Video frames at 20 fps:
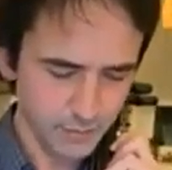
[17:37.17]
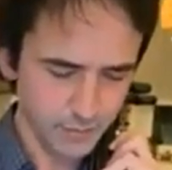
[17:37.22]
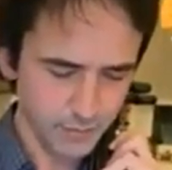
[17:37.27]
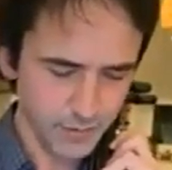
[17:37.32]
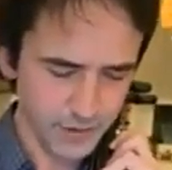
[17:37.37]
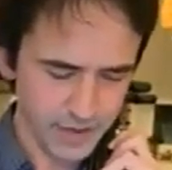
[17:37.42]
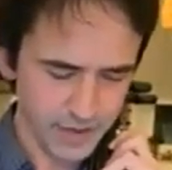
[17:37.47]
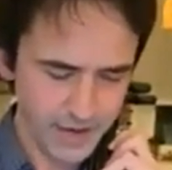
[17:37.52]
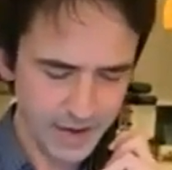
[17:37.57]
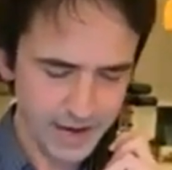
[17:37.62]

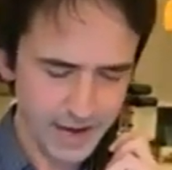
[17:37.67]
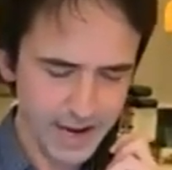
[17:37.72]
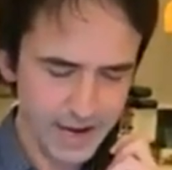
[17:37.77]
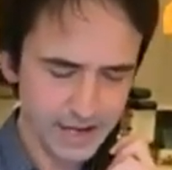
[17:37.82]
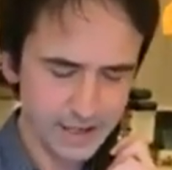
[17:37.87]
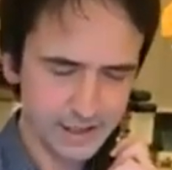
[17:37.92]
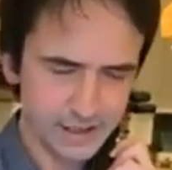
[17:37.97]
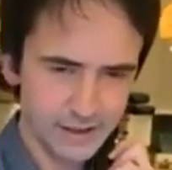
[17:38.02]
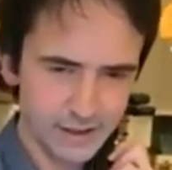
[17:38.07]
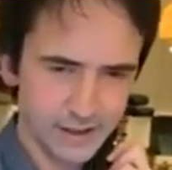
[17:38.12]

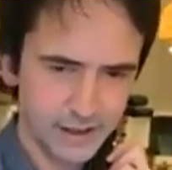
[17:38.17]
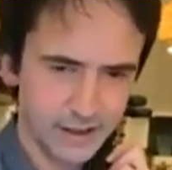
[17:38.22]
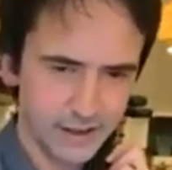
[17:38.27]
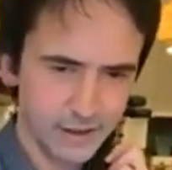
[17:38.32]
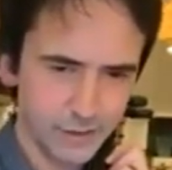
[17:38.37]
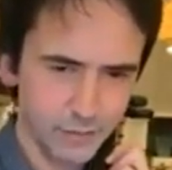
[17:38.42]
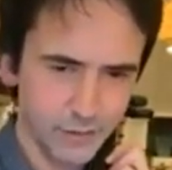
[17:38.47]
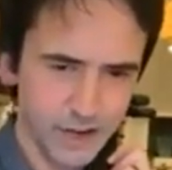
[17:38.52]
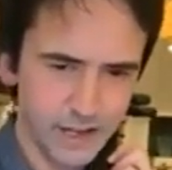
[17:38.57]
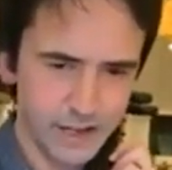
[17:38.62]
played,
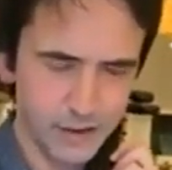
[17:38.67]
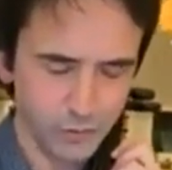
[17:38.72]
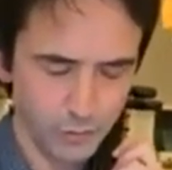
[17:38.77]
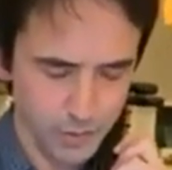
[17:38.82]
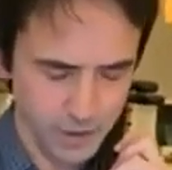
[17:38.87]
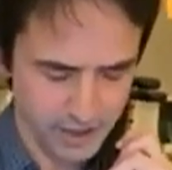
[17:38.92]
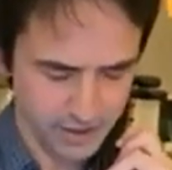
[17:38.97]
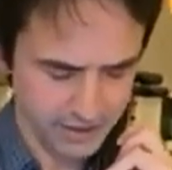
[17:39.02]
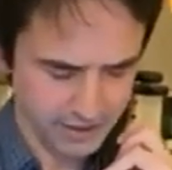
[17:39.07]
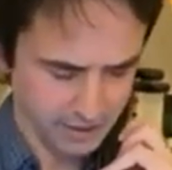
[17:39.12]
ready to
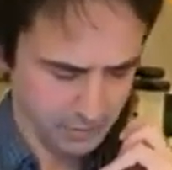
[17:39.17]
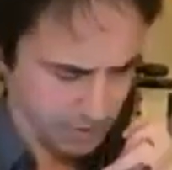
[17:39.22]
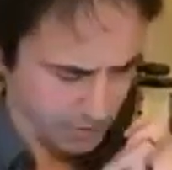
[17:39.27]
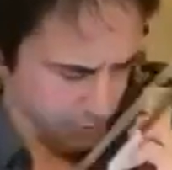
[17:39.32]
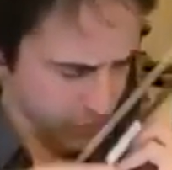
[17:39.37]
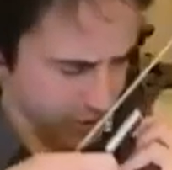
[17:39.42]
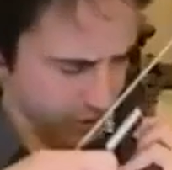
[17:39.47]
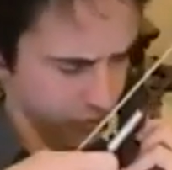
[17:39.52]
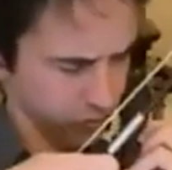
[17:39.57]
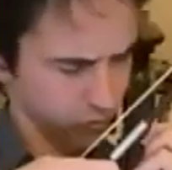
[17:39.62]
play at the same time,
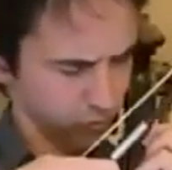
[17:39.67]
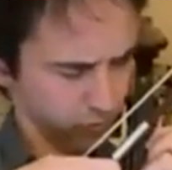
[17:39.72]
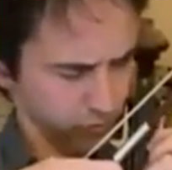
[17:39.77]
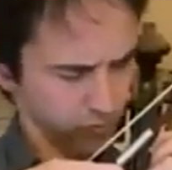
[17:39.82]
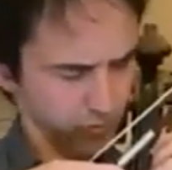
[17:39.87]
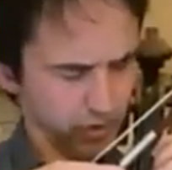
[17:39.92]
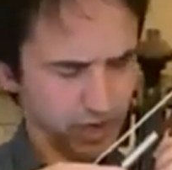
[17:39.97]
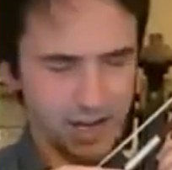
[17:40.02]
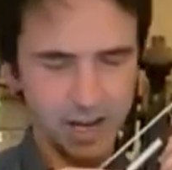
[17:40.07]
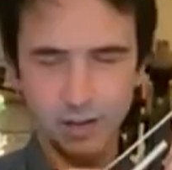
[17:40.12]
because
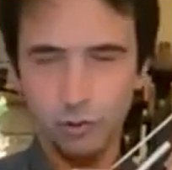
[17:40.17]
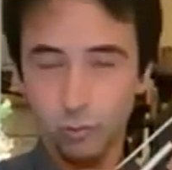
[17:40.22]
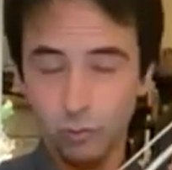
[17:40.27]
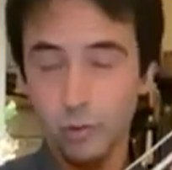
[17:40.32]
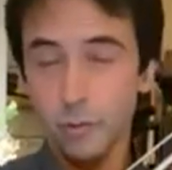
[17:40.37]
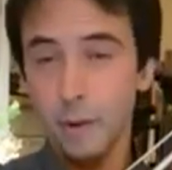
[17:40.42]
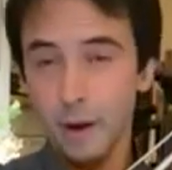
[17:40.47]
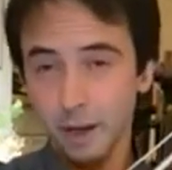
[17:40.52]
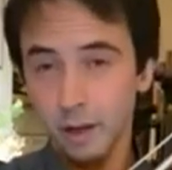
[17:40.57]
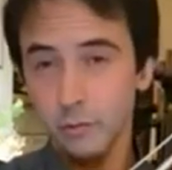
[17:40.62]
when I do the
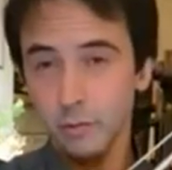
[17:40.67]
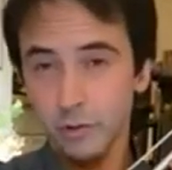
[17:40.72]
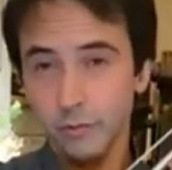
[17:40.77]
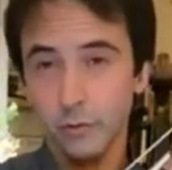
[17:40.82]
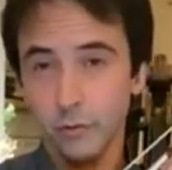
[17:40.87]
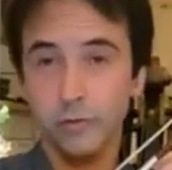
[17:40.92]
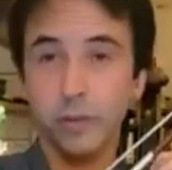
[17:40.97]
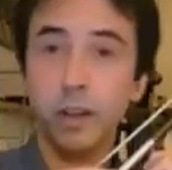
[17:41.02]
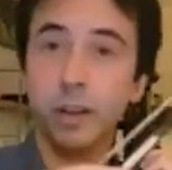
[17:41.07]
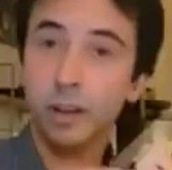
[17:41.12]
barré with the
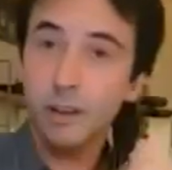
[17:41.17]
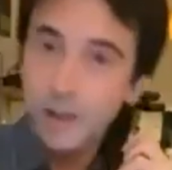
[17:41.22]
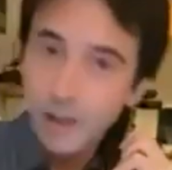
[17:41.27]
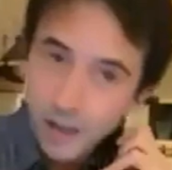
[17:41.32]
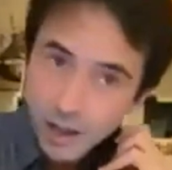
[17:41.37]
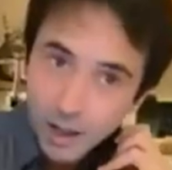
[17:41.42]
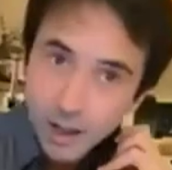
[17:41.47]
fourth finger,